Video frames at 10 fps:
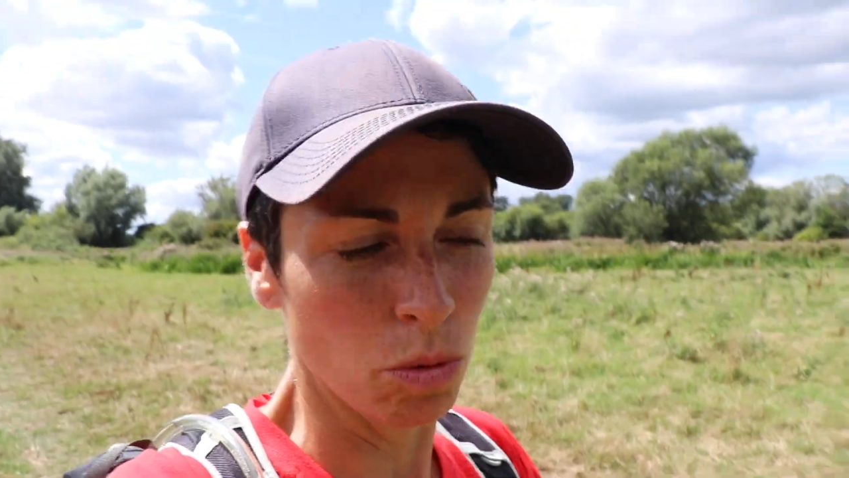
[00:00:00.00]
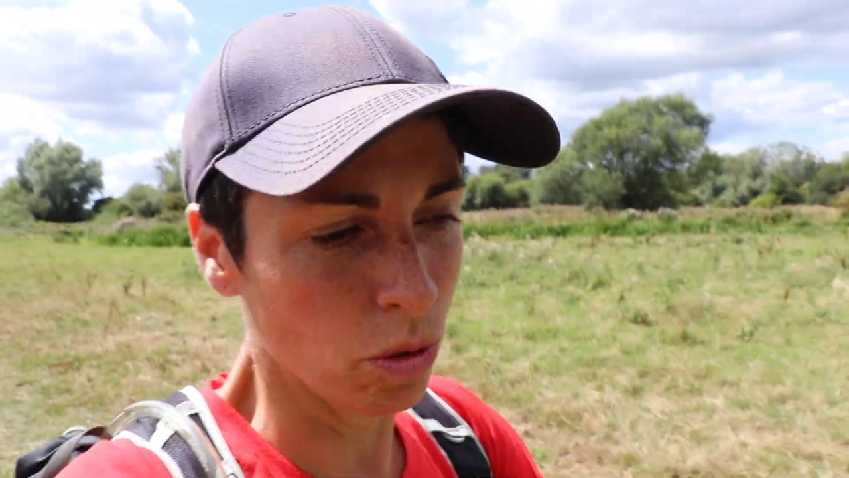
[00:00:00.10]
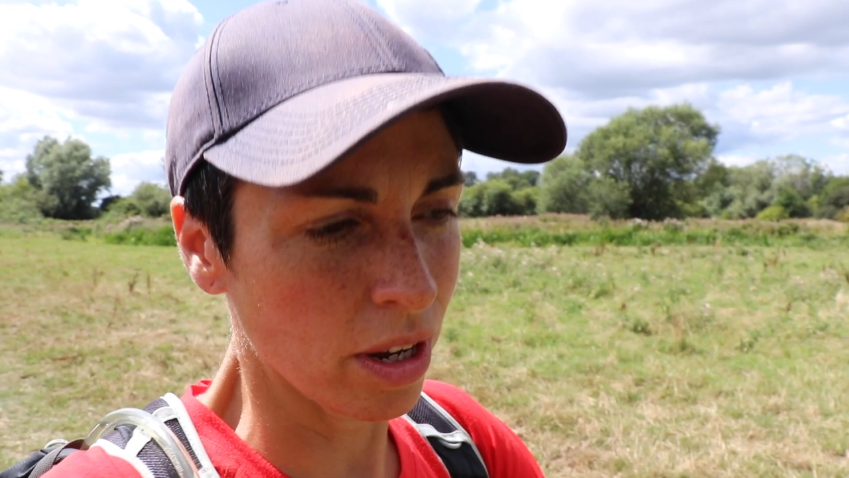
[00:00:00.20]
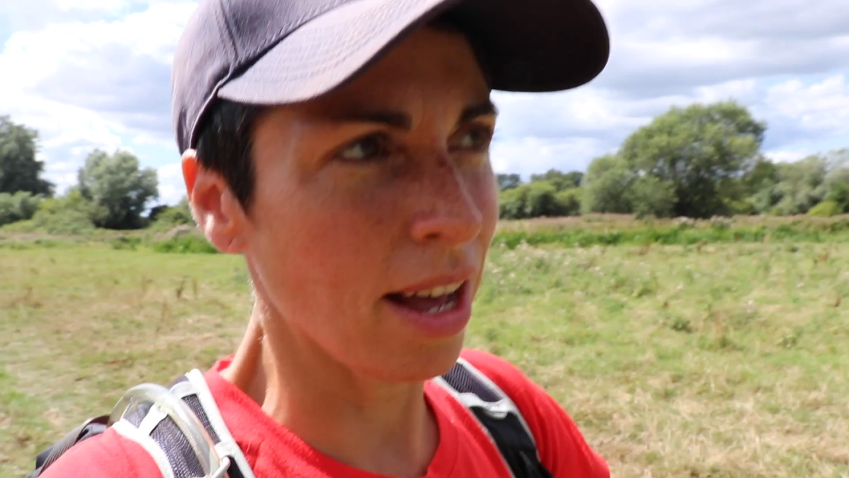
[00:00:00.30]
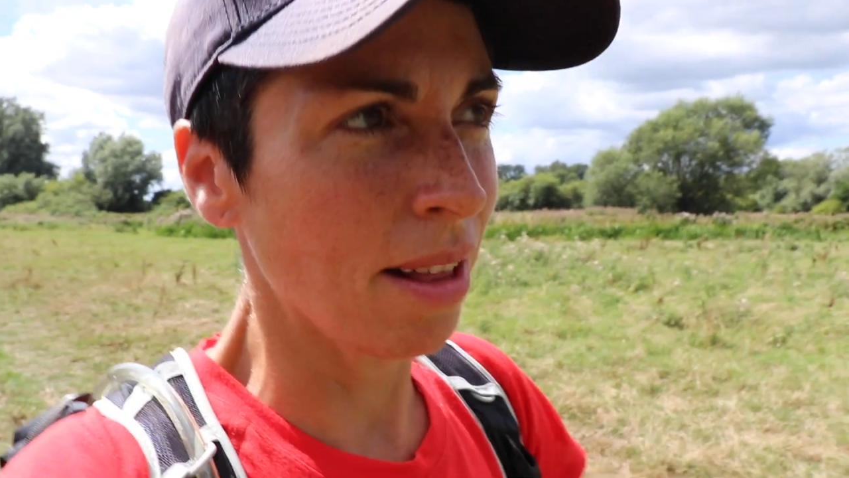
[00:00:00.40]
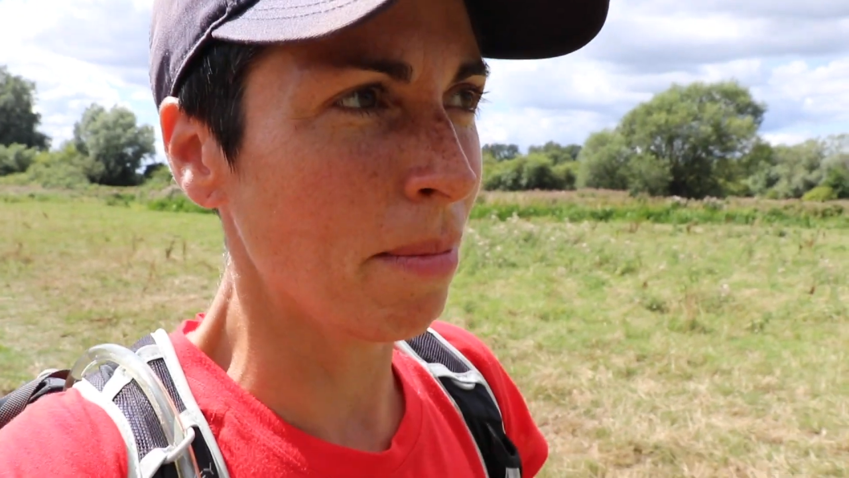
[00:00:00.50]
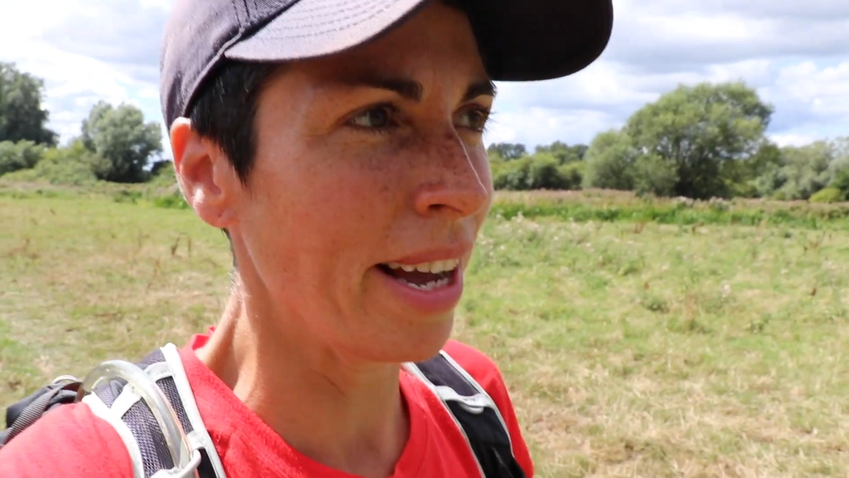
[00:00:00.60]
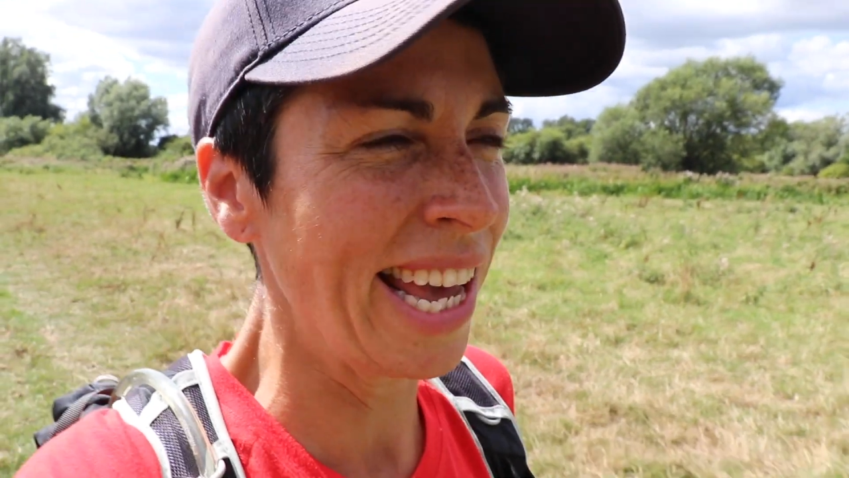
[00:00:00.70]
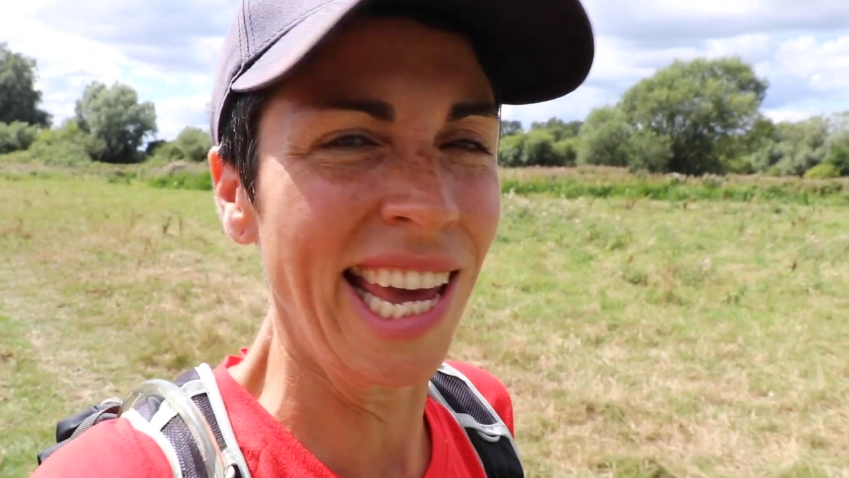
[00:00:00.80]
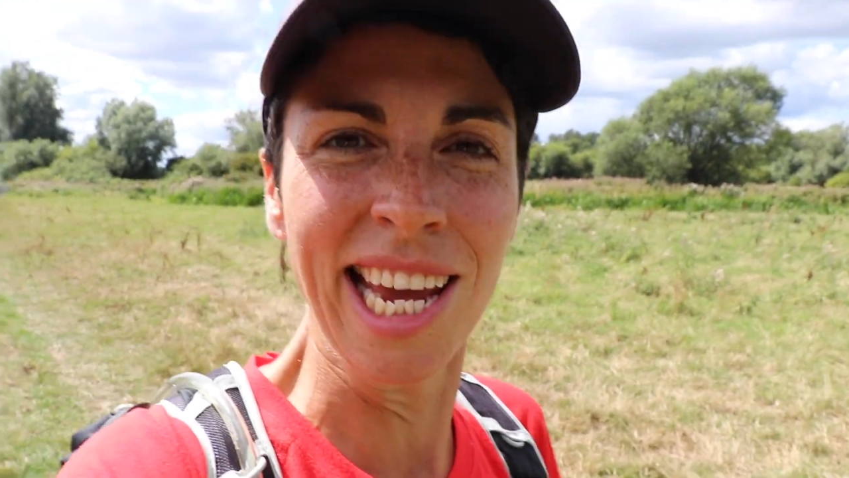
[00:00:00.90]
walk and
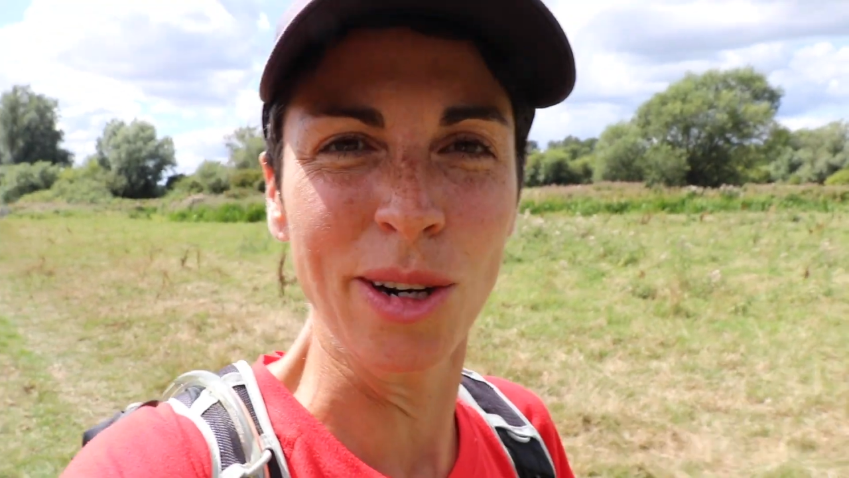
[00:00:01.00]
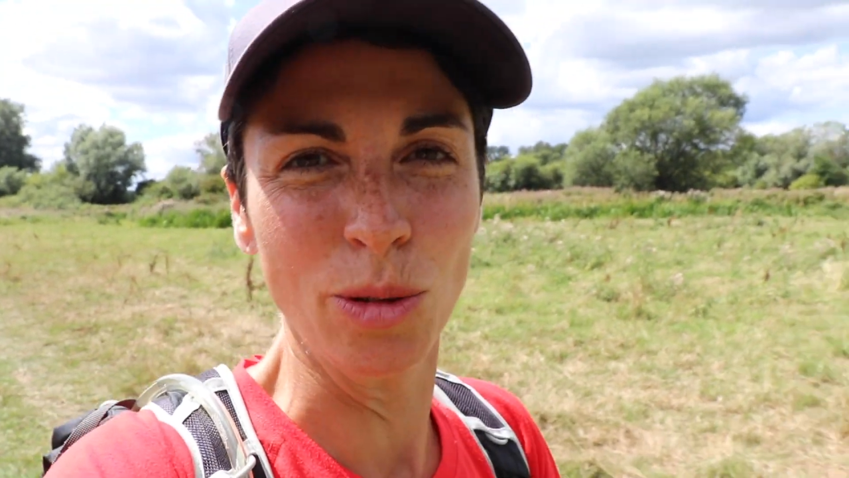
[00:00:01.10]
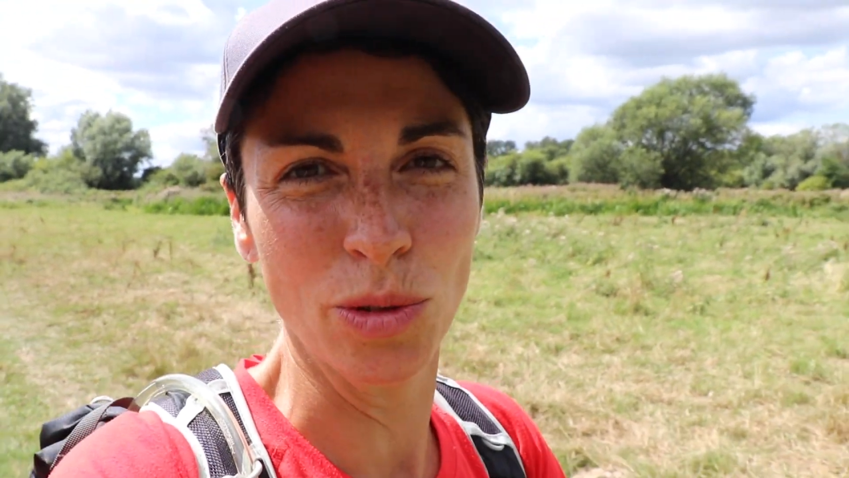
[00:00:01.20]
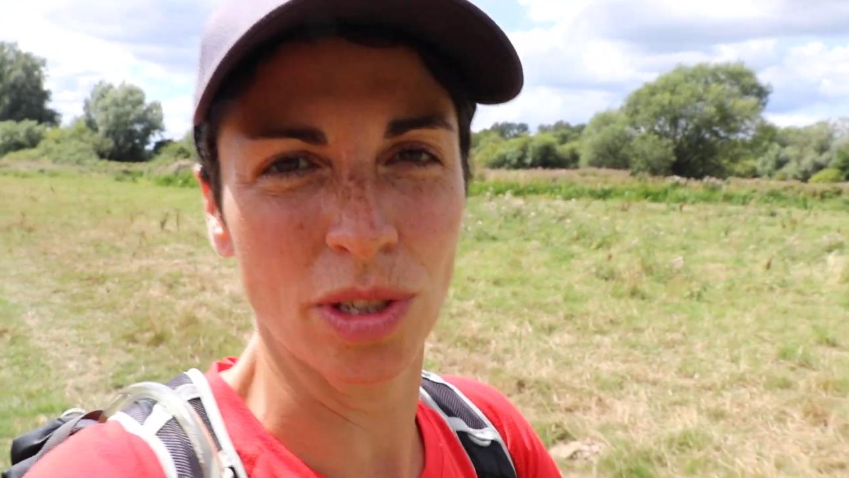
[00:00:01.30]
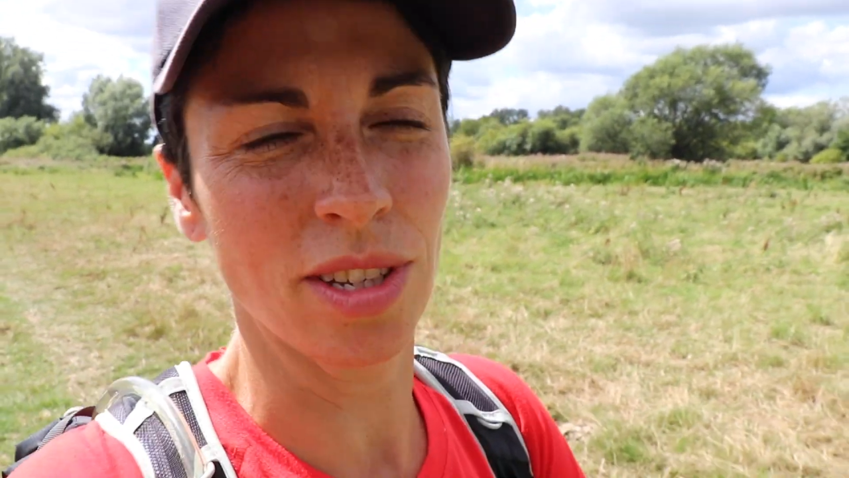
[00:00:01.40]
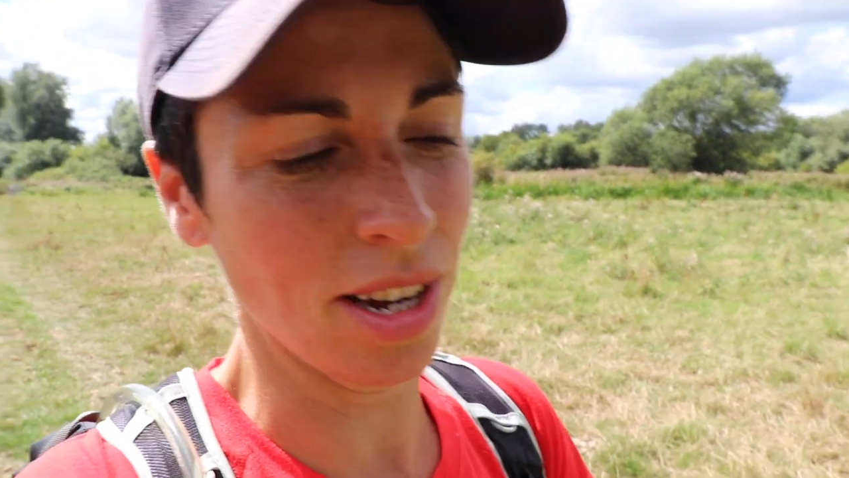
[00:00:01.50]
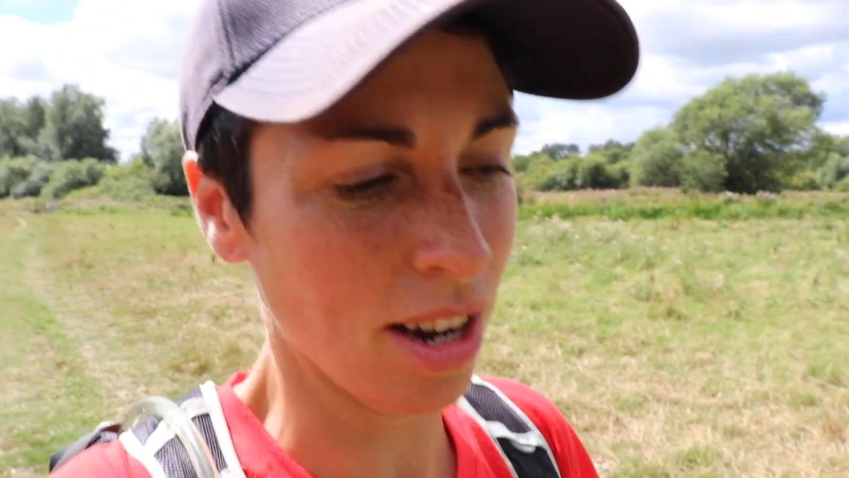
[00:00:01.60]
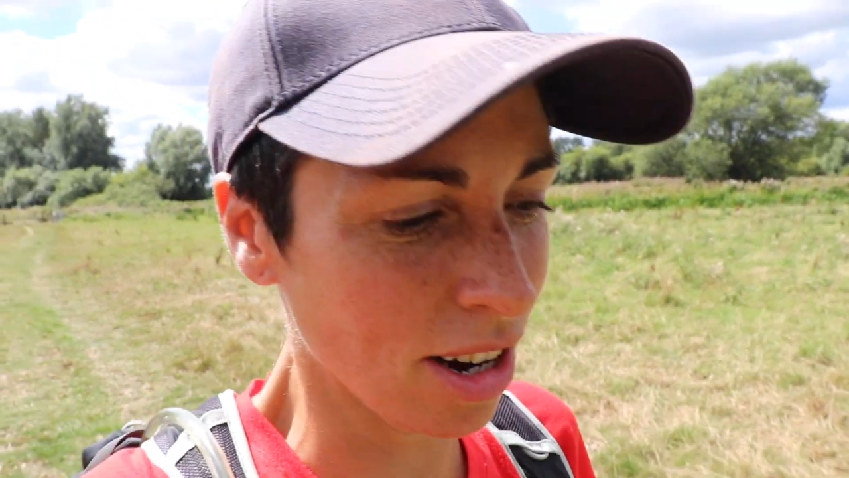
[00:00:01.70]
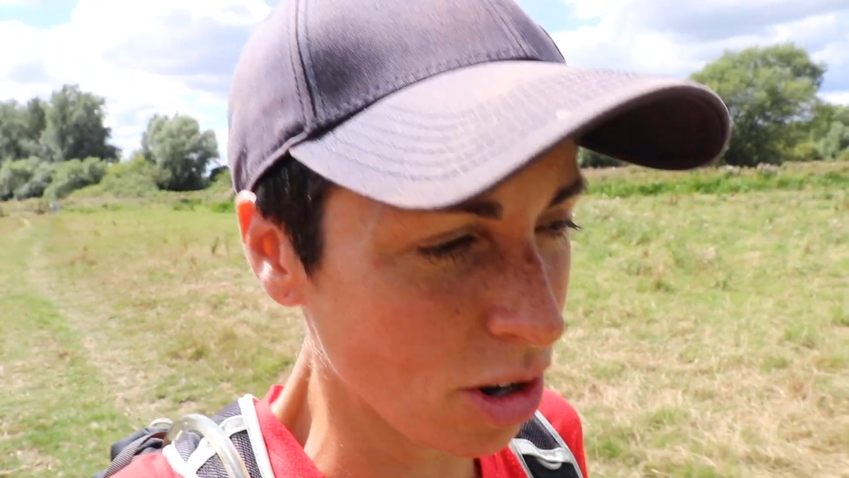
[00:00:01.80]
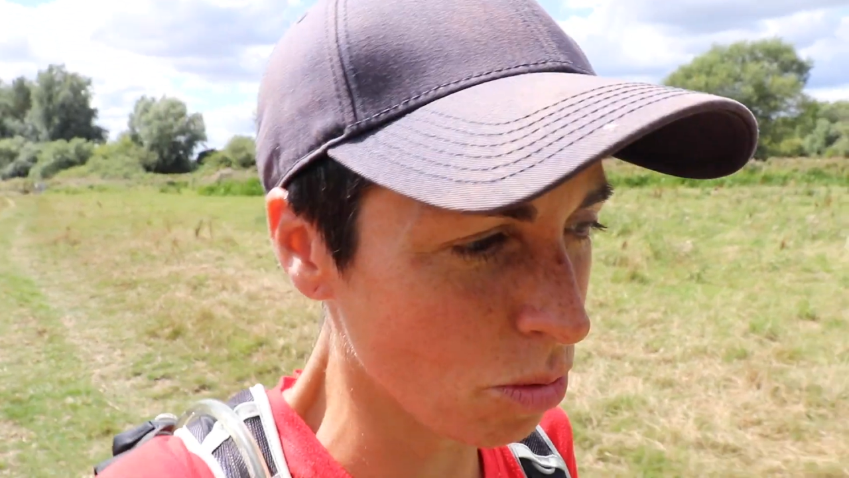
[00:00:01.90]
my heels
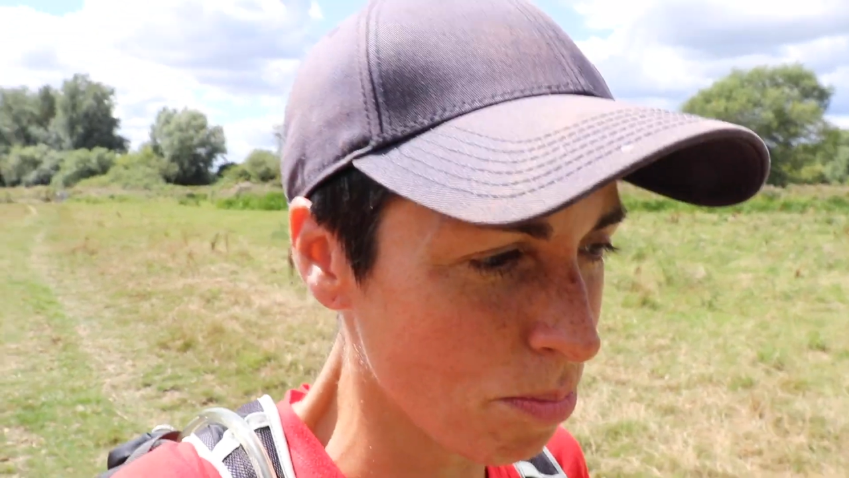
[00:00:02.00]
are